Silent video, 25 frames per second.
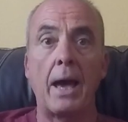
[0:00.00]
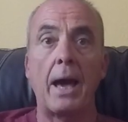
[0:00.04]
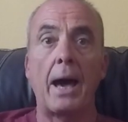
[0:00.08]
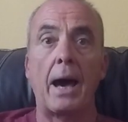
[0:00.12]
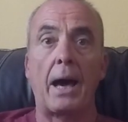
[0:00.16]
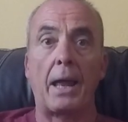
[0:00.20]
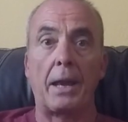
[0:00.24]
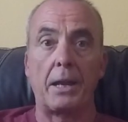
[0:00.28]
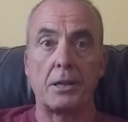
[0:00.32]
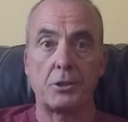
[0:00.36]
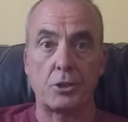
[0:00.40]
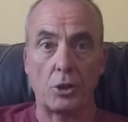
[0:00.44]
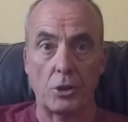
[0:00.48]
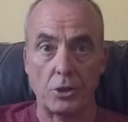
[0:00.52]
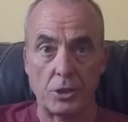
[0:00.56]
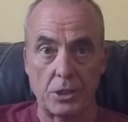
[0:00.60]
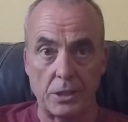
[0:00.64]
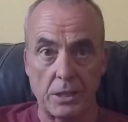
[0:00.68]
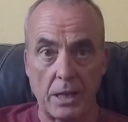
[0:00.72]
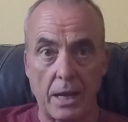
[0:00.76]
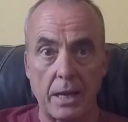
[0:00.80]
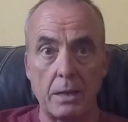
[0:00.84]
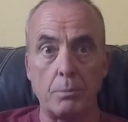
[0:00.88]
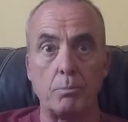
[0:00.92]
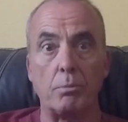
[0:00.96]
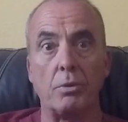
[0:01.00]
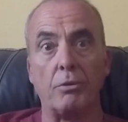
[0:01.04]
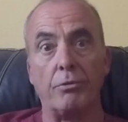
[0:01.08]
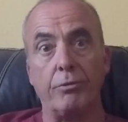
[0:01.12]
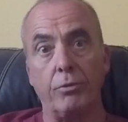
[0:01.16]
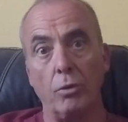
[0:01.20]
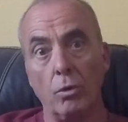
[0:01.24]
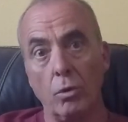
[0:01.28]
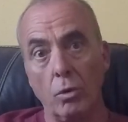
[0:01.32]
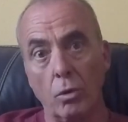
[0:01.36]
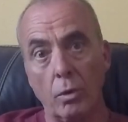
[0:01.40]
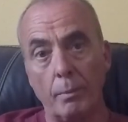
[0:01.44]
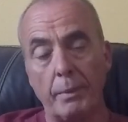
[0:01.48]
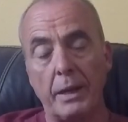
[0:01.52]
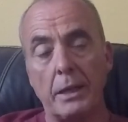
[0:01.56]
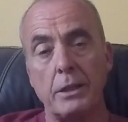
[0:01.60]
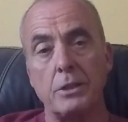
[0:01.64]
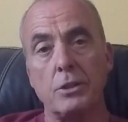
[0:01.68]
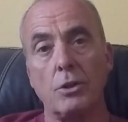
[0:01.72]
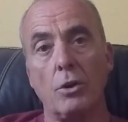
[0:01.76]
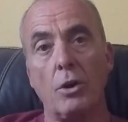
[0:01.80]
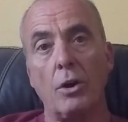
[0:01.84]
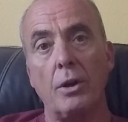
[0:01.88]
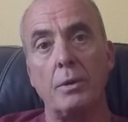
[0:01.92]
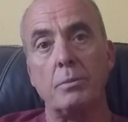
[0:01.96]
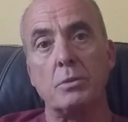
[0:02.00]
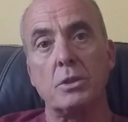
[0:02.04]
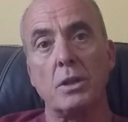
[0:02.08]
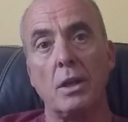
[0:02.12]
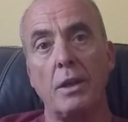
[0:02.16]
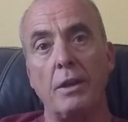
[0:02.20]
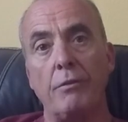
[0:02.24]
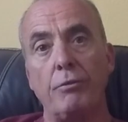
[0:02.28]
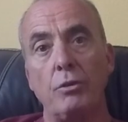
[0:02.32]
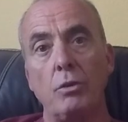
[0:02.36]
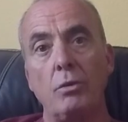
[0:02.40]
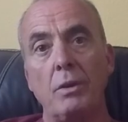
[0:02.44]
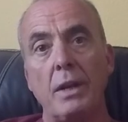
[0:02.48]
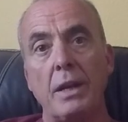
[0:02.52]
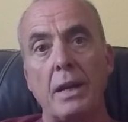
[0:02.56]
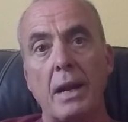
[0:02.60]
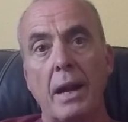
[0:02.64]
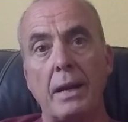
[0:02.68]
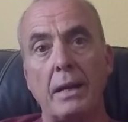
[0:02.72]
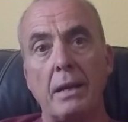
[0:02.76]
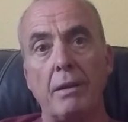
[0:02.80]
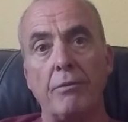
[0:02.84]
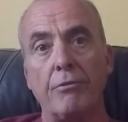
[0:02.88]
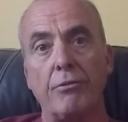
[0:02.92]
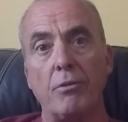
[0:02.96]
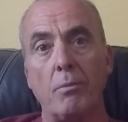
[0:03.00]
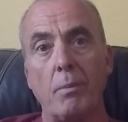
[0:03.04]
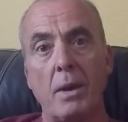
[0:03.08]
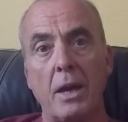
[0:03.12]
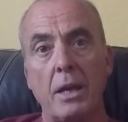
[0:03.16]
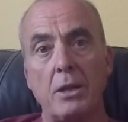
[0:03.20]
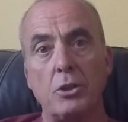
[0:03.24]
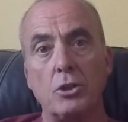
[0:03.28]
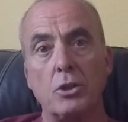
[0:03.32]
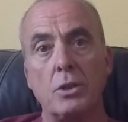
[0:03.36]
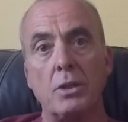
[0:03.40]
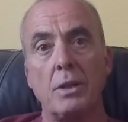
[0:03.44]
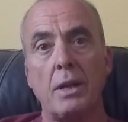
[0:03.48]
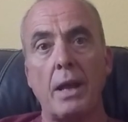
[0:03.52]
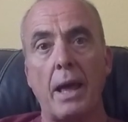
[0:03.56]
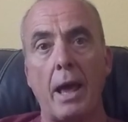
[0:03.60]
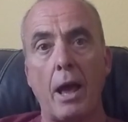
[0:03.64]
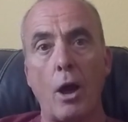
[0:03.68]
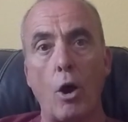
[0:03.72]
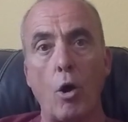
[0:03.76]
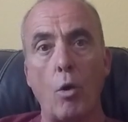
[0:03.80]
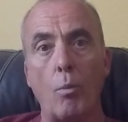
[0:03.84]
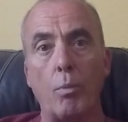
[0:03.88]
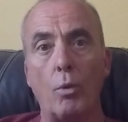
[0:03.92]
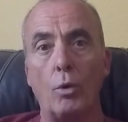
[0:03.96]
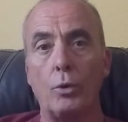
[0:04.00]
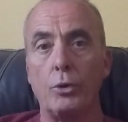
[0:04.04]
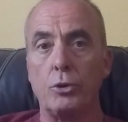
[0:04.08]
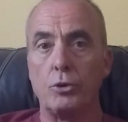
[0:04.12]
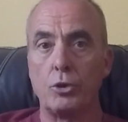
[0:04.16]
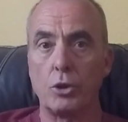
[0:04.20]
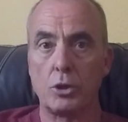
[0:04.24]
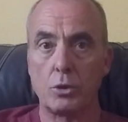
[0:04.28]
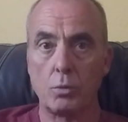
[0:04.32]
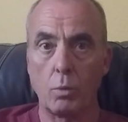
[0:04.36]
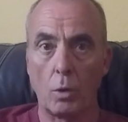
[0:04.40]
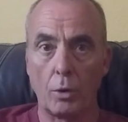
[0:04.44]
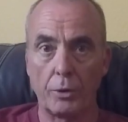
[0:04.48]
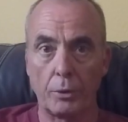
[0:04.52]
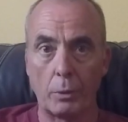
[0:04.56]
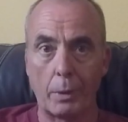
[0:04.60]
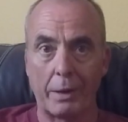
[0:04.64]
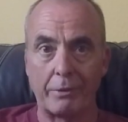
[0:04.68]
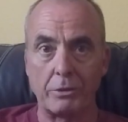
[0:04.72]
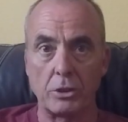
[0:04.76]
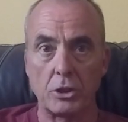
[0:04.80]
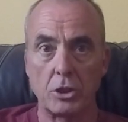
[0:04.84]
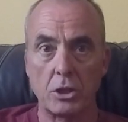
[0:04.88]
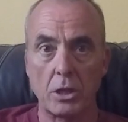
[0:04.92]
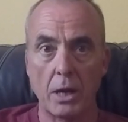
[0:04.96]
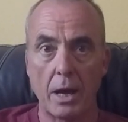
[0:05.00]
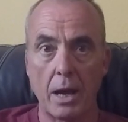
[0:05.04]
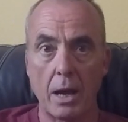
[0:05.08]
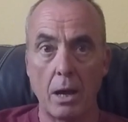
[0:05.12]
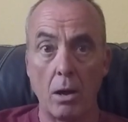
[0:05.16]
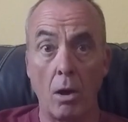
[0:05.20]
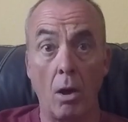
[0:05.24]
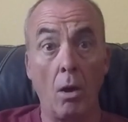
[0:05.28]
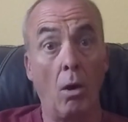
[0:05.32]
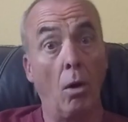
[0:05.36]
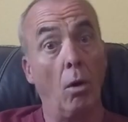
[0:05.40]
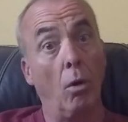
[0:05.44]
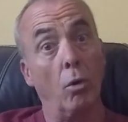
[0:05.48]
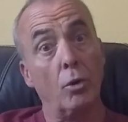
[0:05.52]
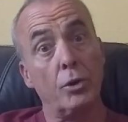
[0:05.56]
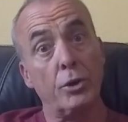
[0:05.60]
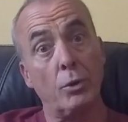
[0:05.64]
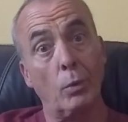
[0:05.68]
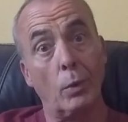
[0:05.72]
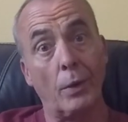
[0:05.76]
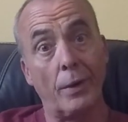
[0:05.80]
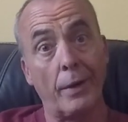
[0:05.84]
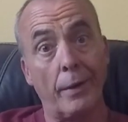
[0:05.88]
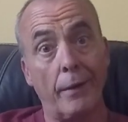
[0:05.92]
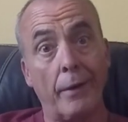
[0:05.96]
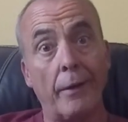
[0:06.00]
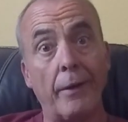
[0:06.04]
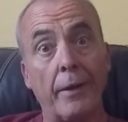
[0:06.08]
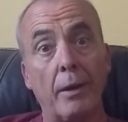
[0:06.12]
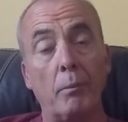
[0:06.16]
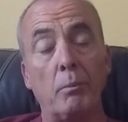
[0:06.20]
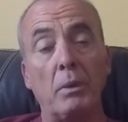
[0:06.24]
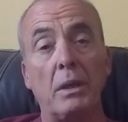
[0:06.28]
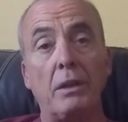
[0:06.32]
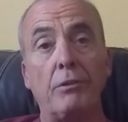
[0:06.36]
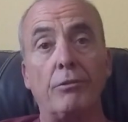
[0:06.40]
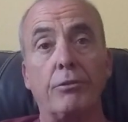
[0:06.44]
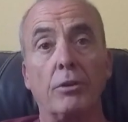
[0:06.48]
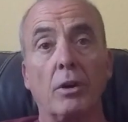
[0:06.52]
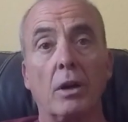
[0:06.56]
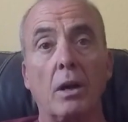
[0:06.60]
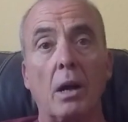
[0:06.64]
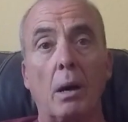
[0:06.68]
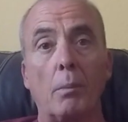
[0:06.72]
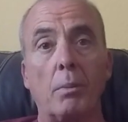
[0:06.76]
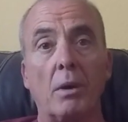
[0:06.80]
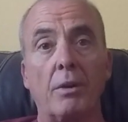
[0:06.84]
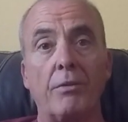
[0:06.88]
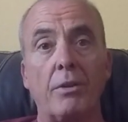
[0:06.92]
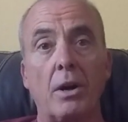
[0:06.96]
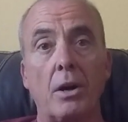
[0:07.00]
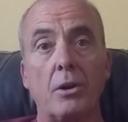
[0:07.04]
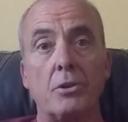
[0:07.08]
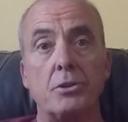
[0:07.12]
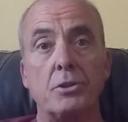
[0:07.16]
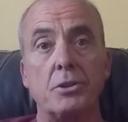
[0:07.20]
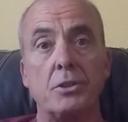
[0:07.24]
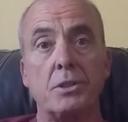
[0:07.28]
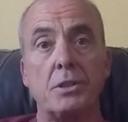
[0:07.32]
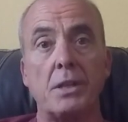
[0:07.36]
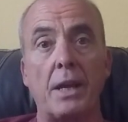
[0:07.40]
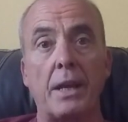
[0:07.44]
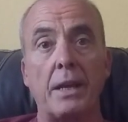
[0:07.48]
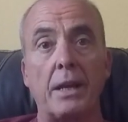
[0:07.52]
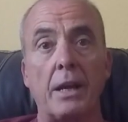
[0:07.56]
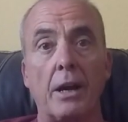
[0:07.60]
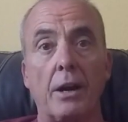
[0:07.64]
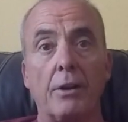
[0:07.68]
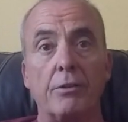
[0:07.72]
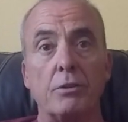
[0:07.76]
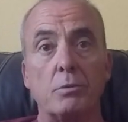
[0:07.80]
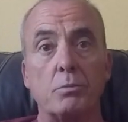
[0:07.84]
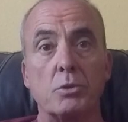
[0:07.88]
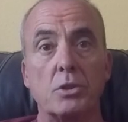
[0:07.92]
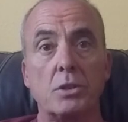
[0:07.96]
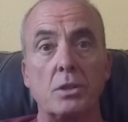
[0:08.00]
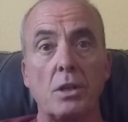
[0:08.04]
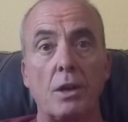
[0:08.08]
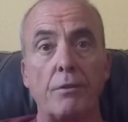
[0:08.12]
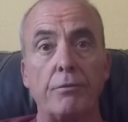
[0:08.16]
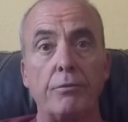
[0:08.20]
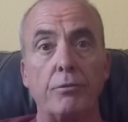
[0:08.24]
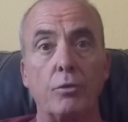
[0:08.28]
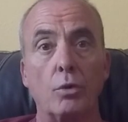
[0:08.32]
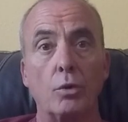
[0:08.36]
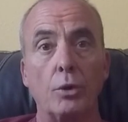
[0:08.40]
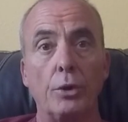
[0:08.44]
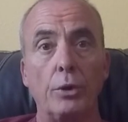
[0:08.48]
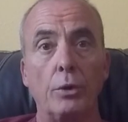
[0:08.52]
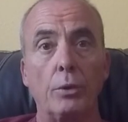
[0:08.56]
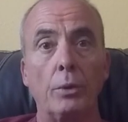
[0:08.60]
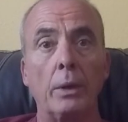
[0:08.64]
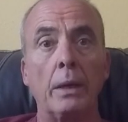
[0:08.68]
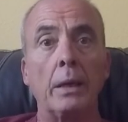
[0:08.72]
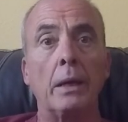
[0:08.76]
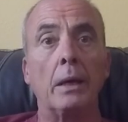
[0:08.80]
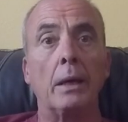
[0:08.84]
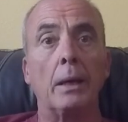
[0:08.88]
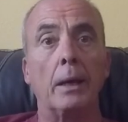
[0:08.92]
And as I said before many times, if you need any information, help, or you just want to have a chat, or you want to hire me for a couple of hours to take care of stuff for you,